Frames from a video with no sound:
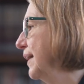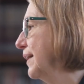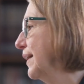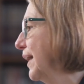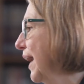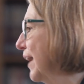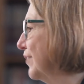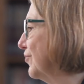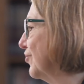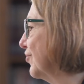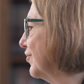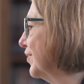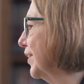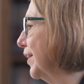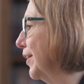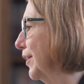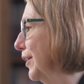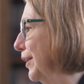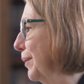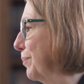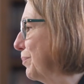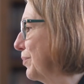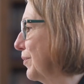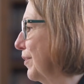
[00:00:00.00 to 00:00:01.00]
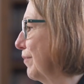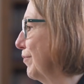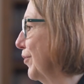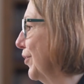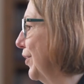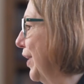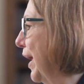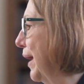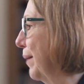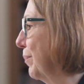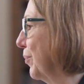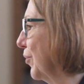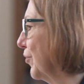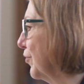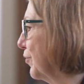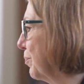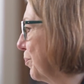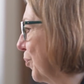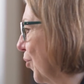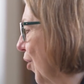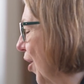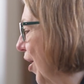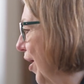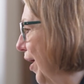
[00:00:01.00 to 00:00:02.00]
catches a glimpse of her neighbors
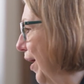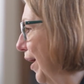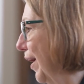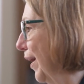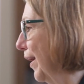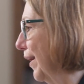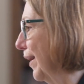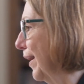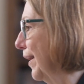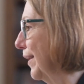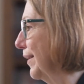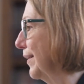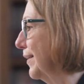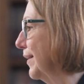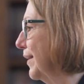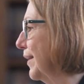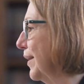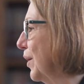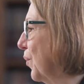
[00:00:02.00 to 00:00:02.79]
praying and